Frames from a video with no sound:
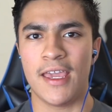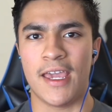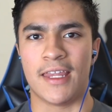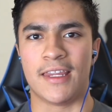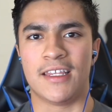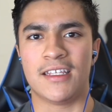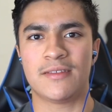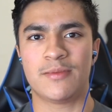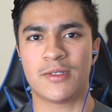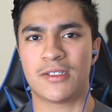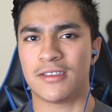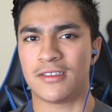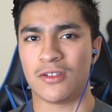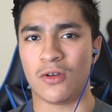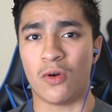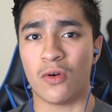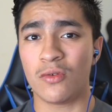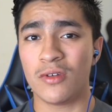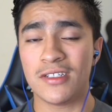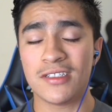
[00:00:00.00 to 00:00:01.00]
And this is because
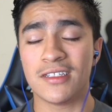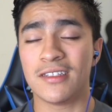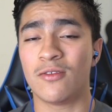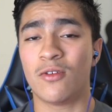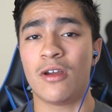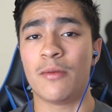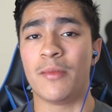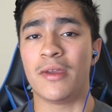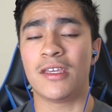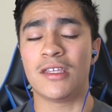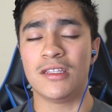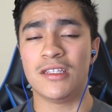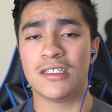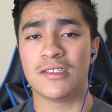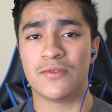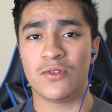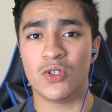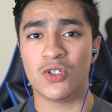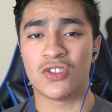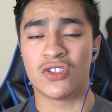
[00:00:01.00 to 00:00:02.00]
the whole reason why I'm making
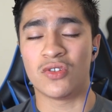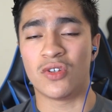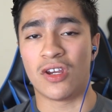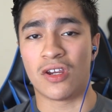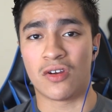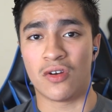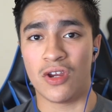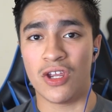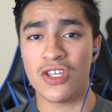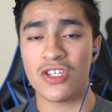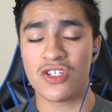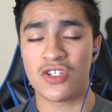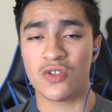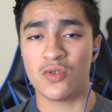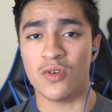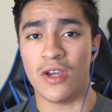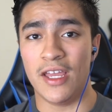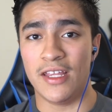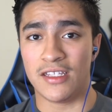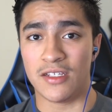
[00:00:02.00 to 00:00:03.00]
this video is to encourage
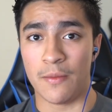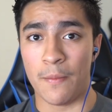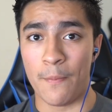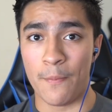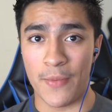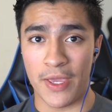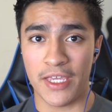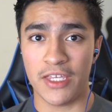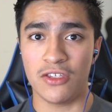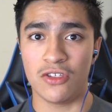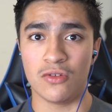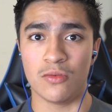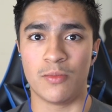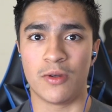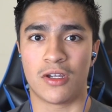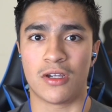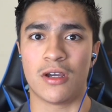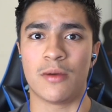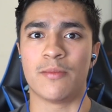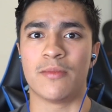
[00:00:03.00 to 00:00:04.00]
you and to make you
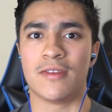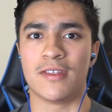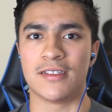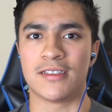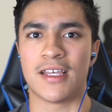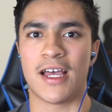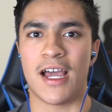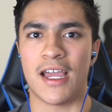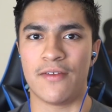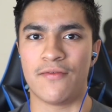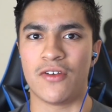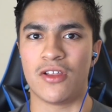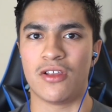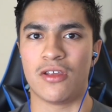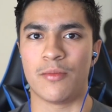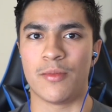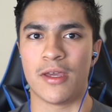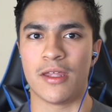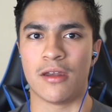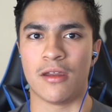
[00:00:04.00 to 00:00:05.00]
become this high
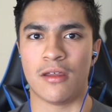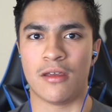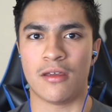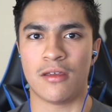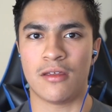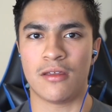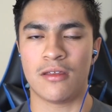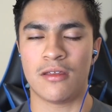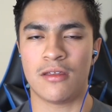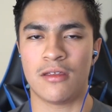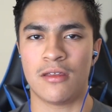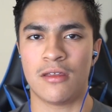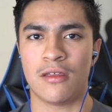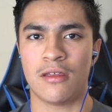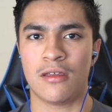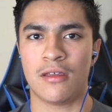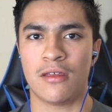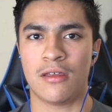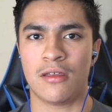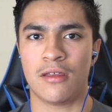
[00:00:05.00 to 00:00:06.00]
value man.
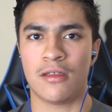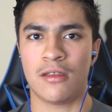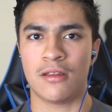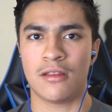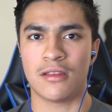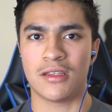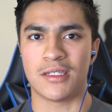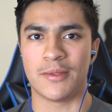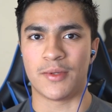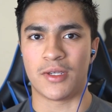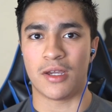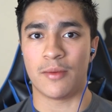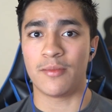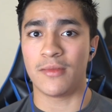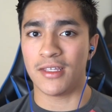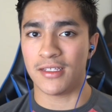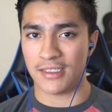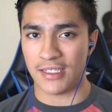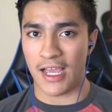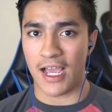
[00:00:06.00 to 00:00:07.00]
To become
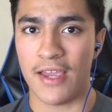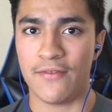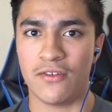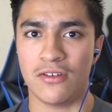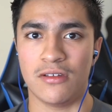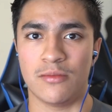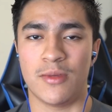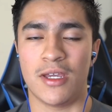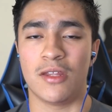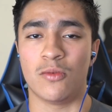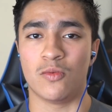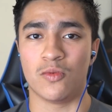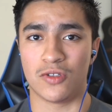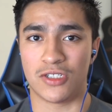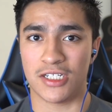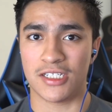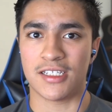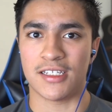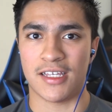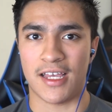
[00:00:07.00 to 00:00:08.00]
this high value man
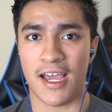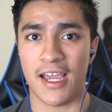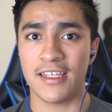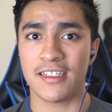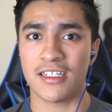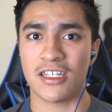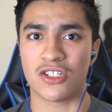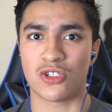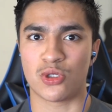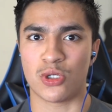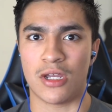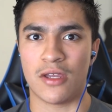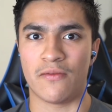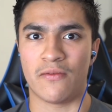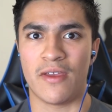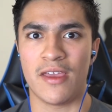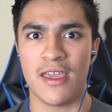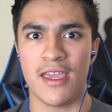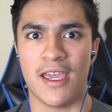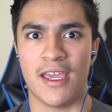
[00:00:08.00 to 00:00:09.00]
which has a high sex
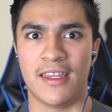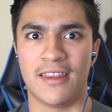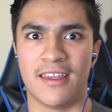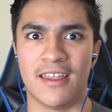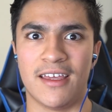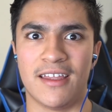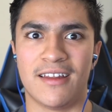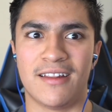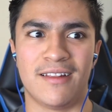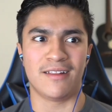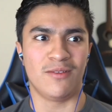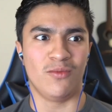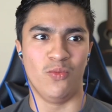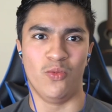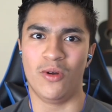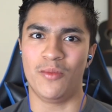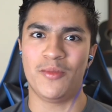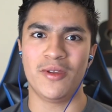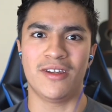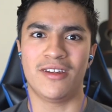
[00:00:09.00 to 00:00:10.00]
drive and that
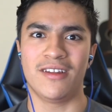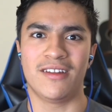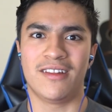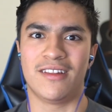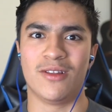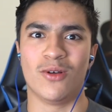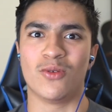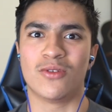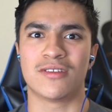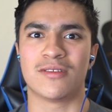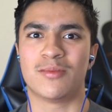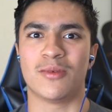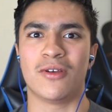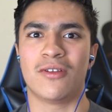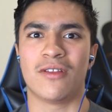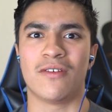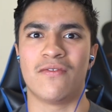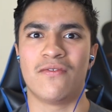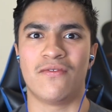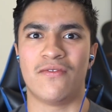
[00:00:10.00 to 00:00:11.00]
women don't
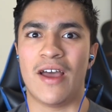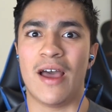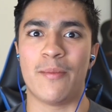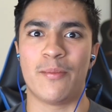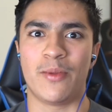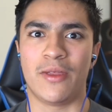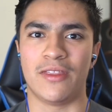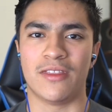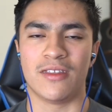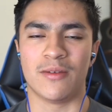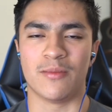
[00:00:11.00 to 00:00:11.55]
smell the fap in